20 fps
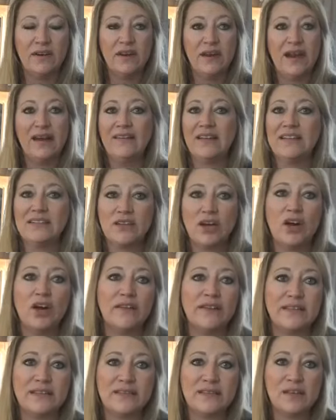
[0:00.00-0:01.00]
And that's
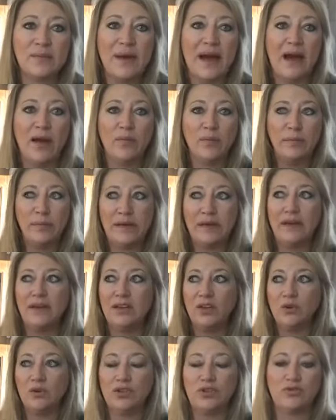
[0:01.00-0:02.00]
all this is about,
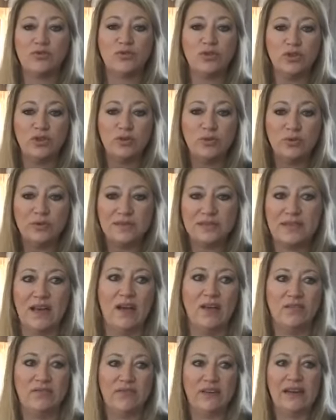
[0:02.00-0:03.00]
being your true
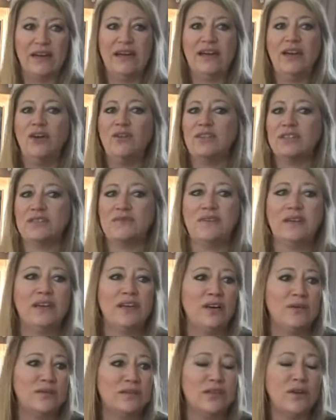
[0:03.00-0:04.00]
self. And I know this
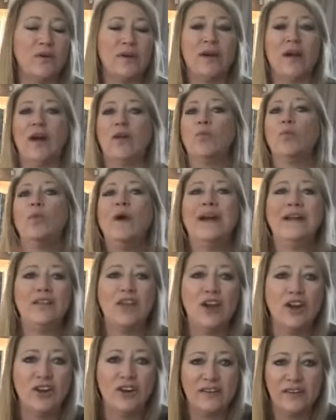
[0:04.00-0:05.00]
video is going on way
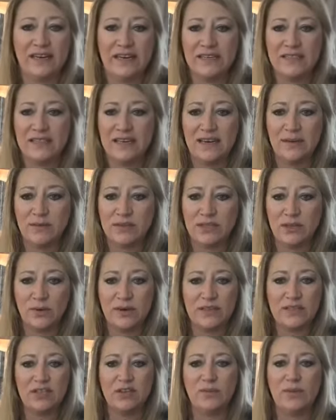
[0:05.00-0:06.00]
longer than I said it was
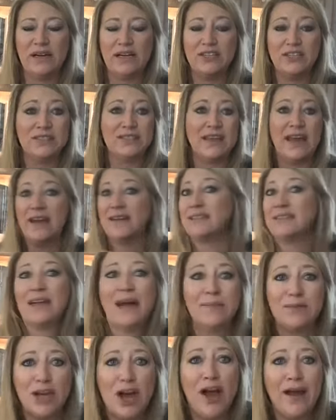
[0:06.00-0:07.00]
going to, but I just can't
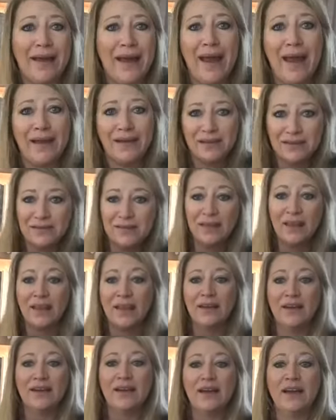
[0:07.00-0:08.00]
stop
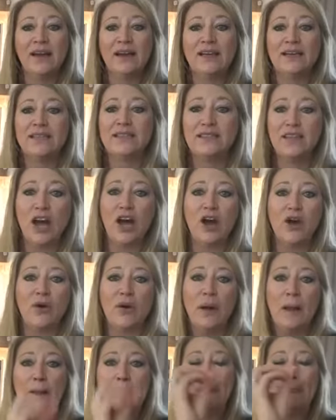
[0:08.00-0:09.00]
talking.
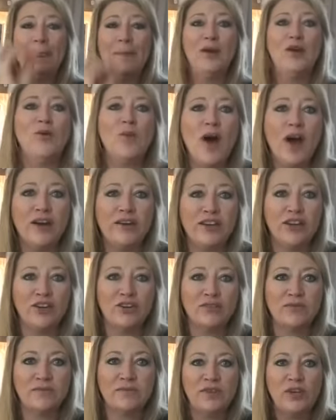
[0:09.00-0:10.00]
So, who are
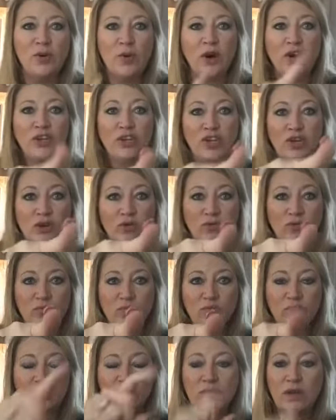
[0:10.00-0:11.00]
you? Who are you?
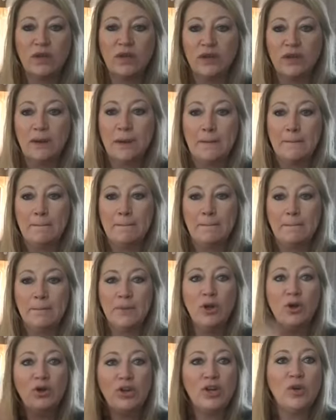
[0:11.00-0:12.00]

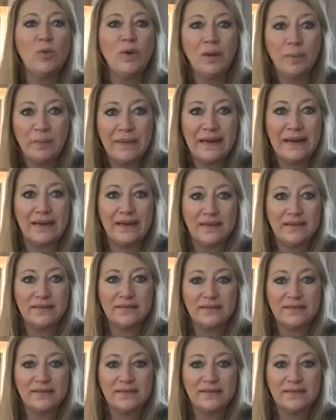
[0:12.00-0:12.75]
Who do you want to be?